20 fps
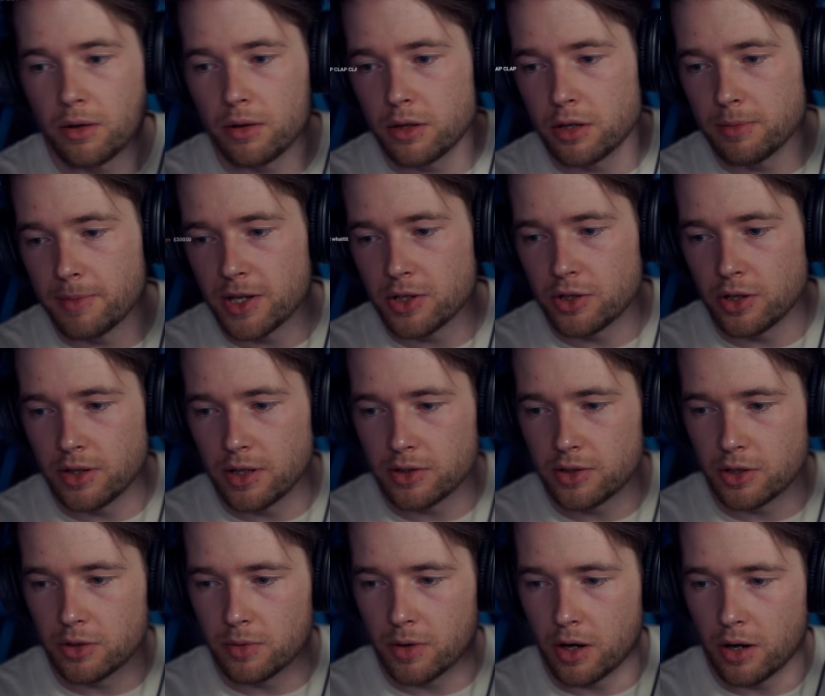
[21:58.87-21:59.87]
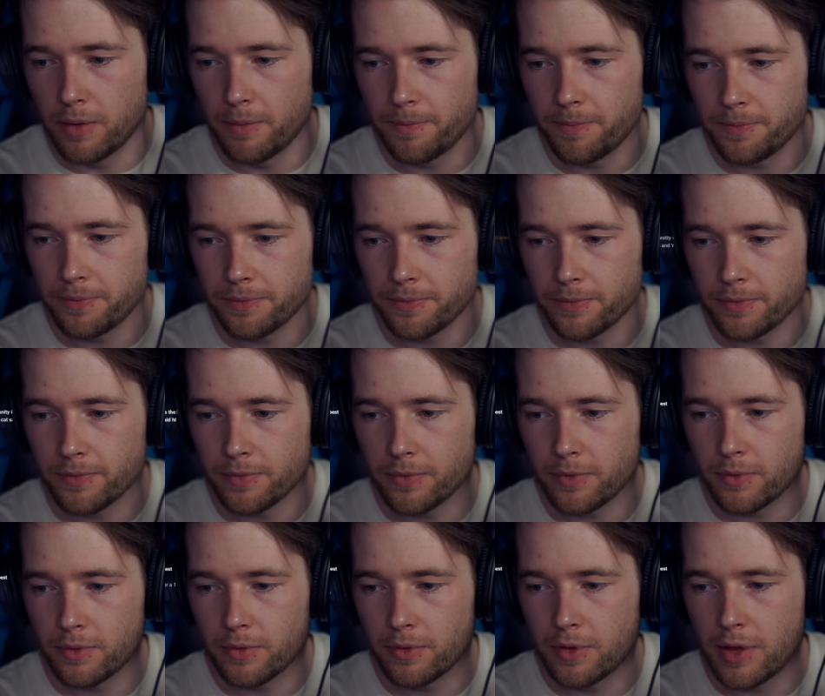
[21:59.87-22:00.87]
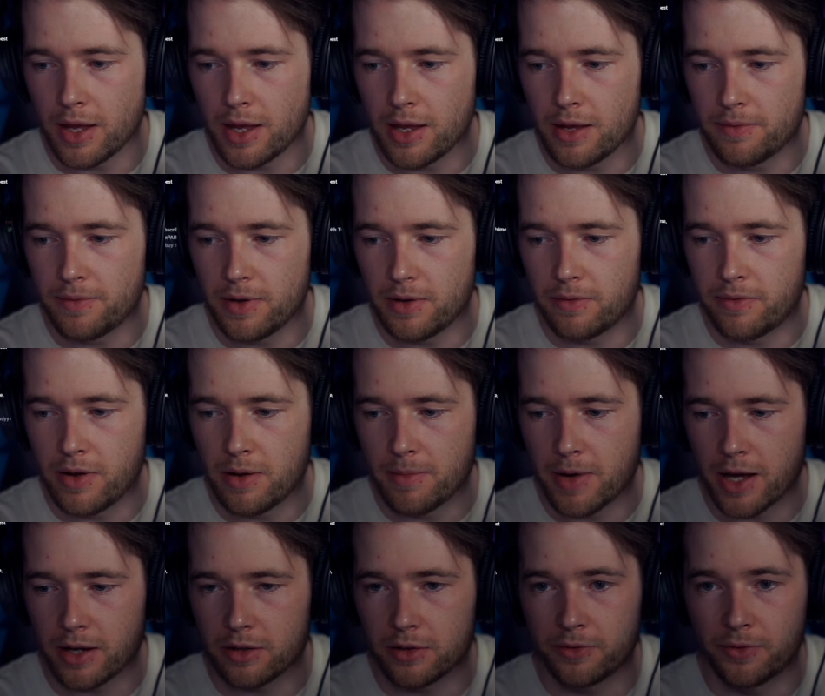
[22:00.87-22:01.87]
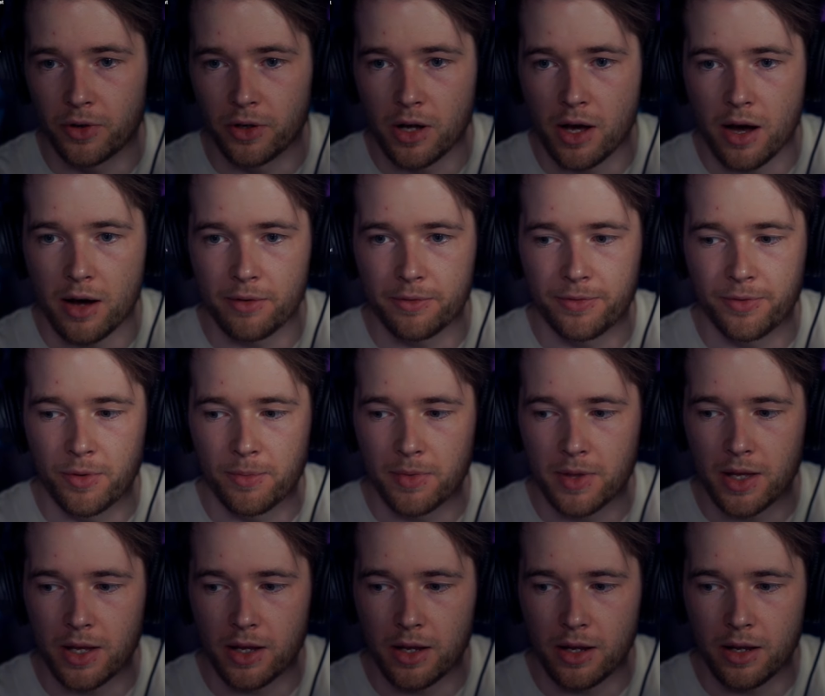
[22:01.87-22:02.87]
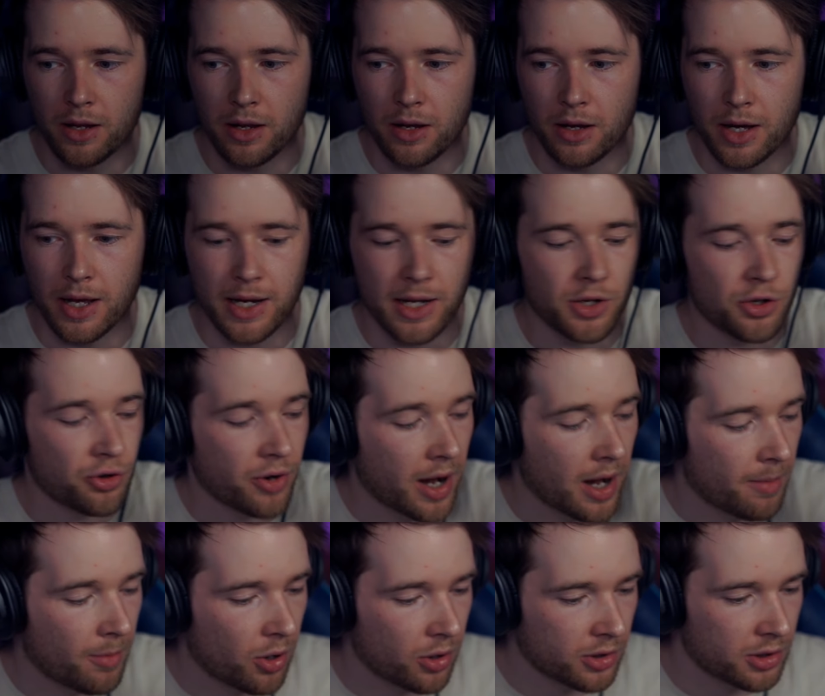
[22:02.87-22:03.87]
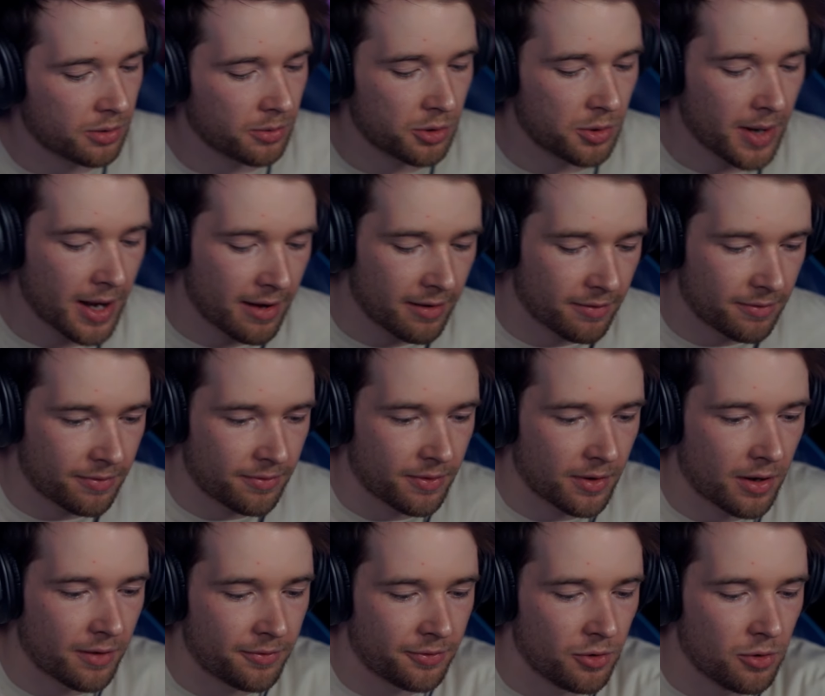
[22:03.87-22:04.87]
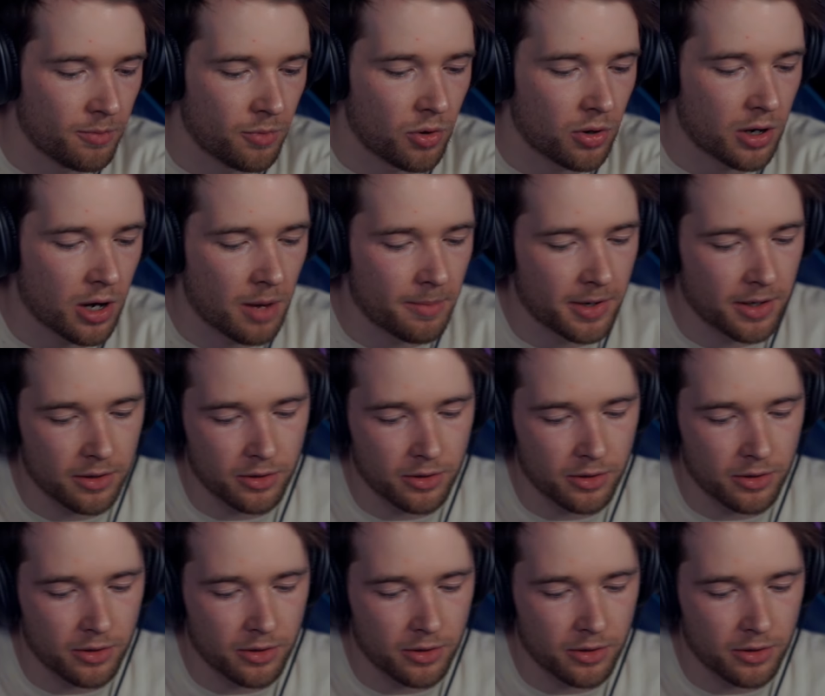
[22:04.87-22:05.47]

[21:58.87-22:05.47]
to mention this as well the Eevee VMAX full art from the Elite Trainer box, which we have a few more coming